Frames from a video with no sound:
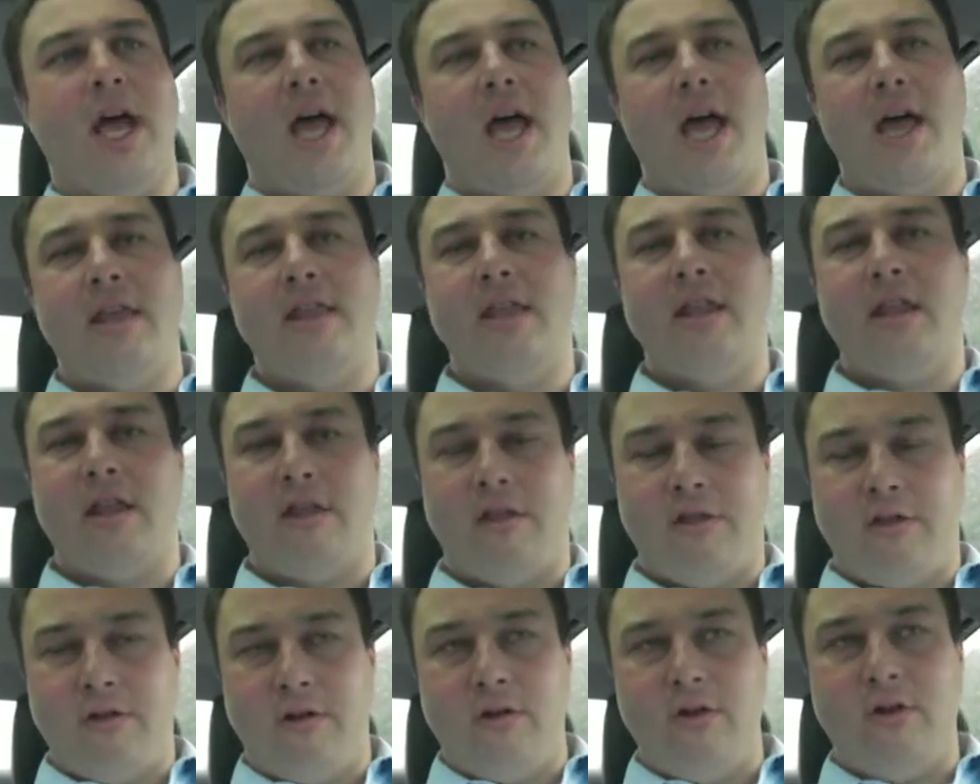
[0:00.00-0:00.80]
And then the
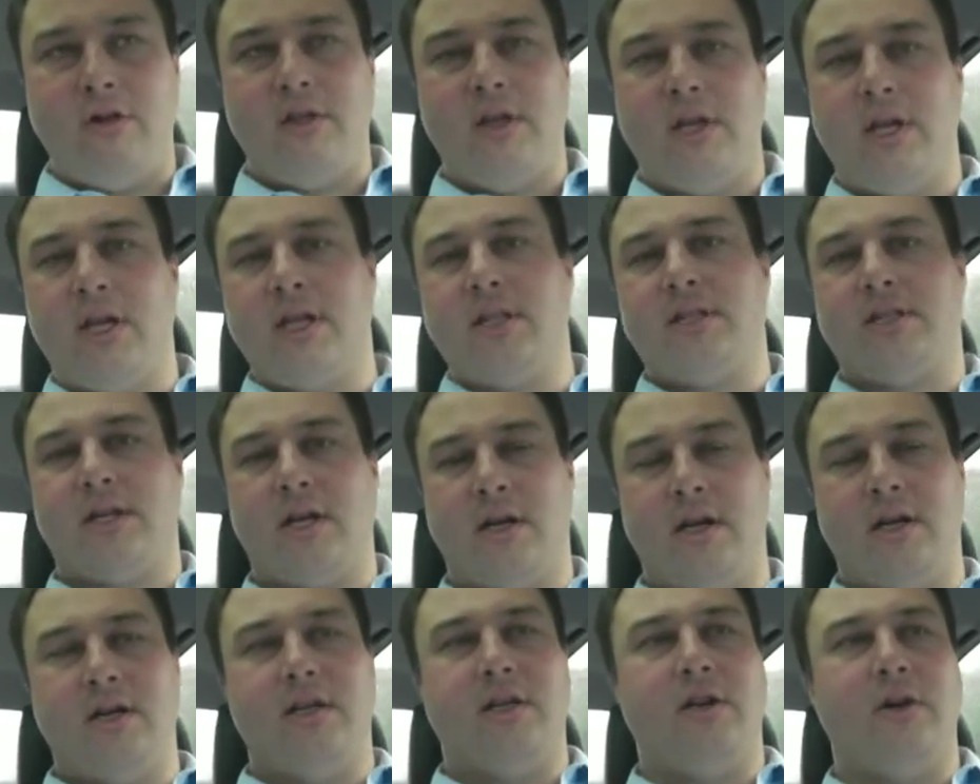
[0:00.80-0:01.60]
third thing it's
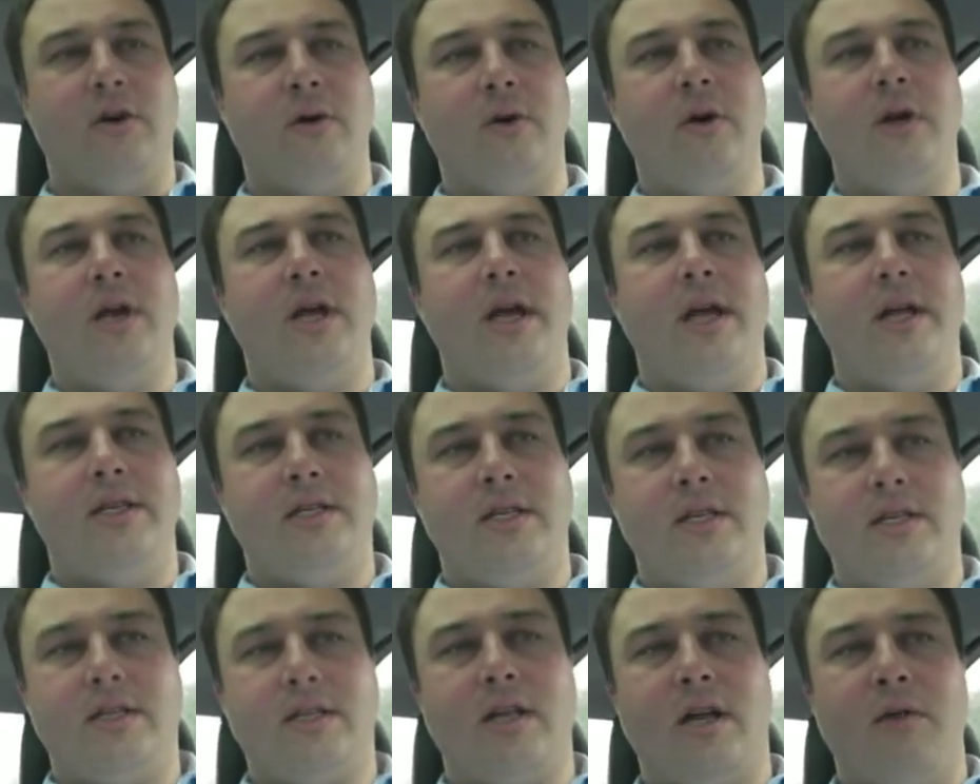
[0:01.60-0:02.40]
going to do
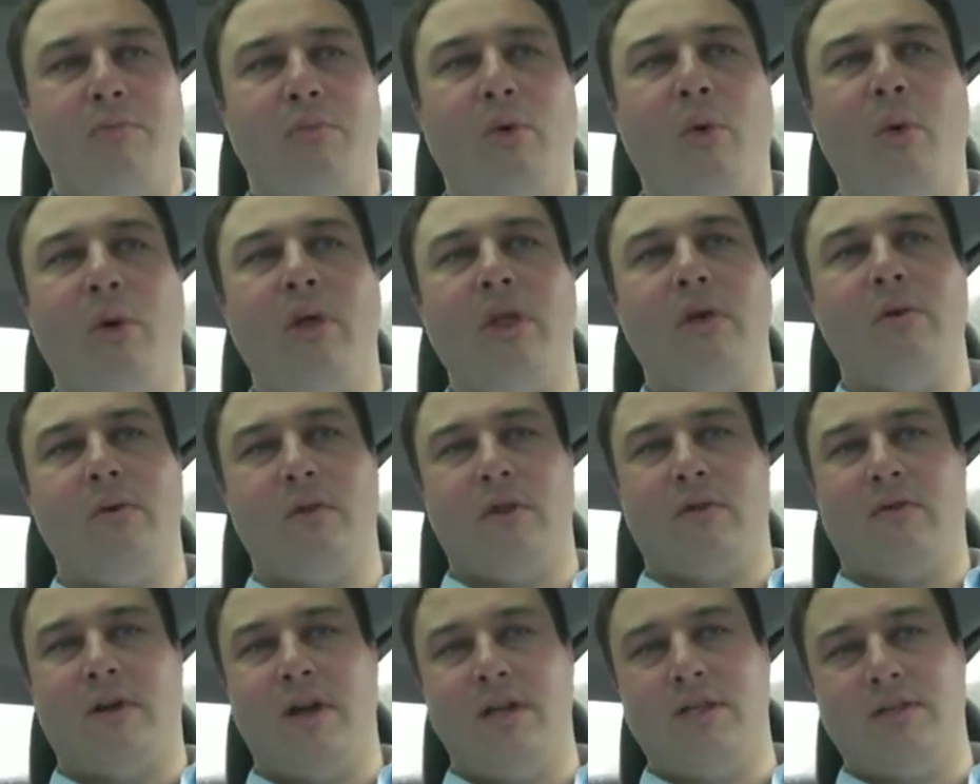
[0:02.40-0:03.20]
is it's going to point you in
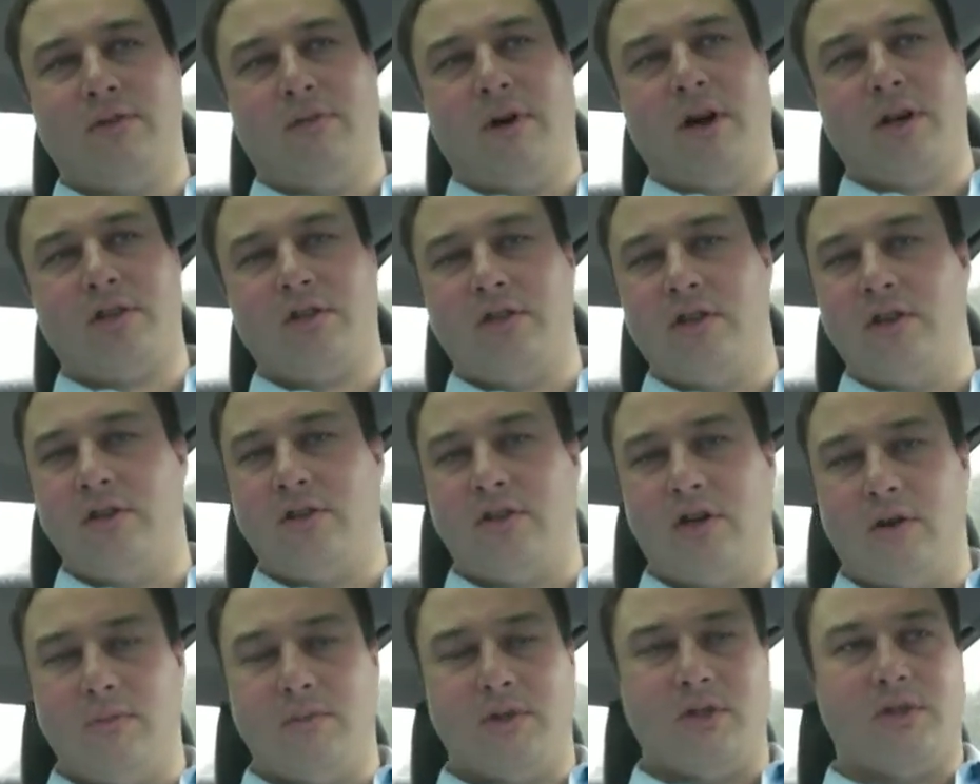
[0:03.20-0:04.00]
the right direction in
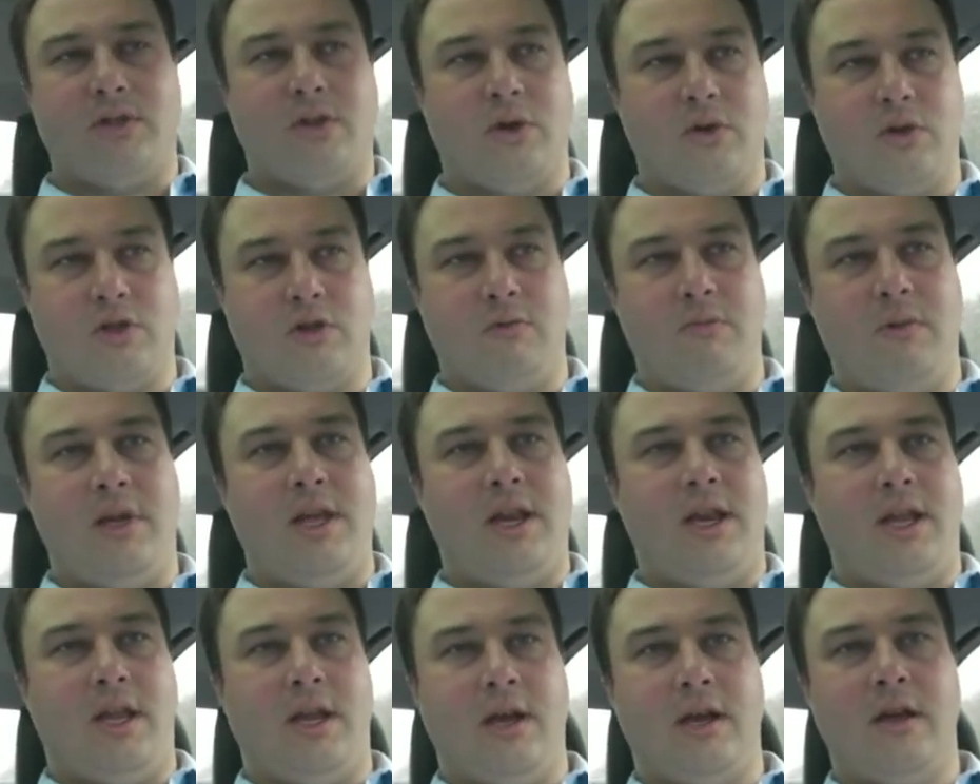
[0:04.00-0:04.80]
terms of social
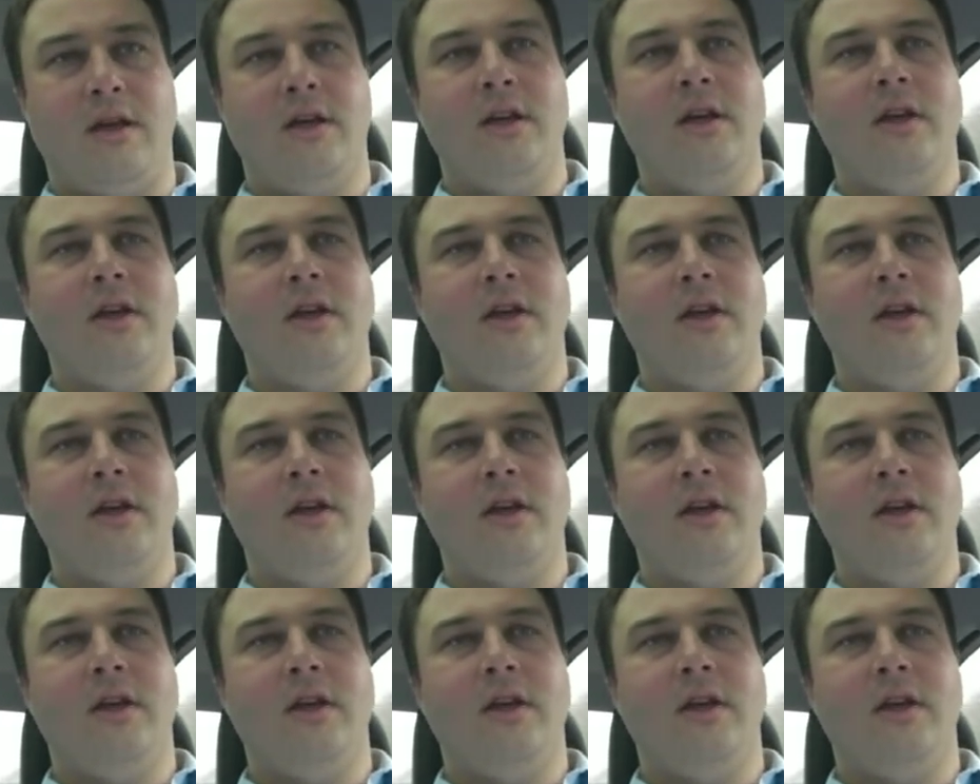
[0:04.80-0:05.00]
media.